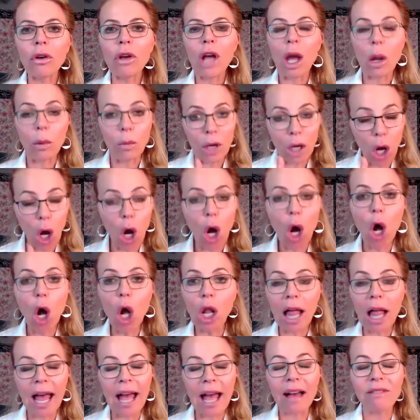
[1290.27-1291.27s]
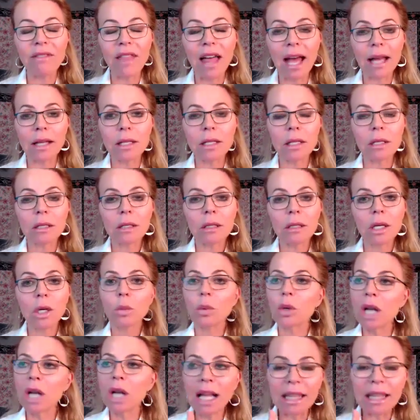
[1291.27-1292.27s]
And we all have that.
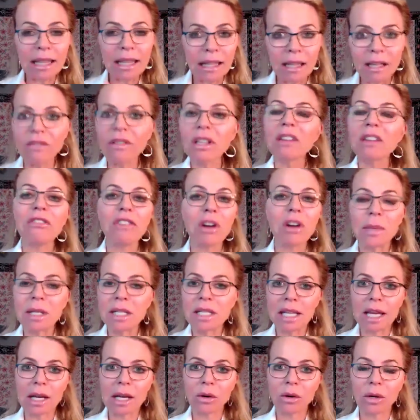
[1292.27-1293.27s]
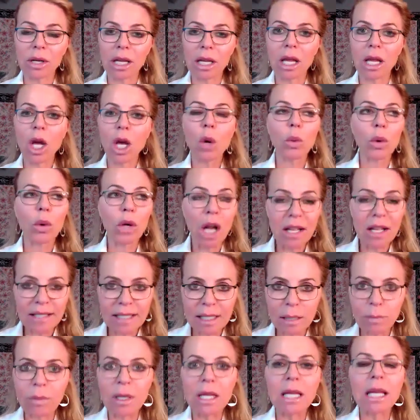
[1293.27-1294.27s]
We're not living from integrity. We're not
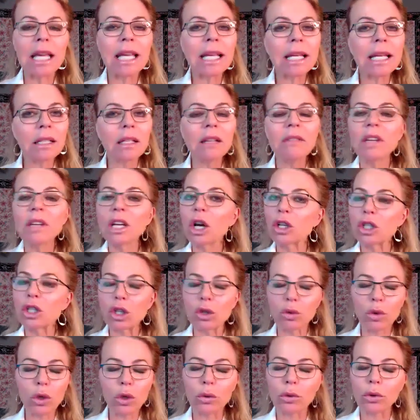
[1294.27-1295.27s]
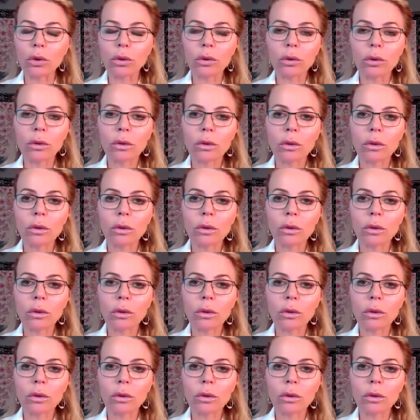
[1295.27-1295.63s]
speaking and living our truth.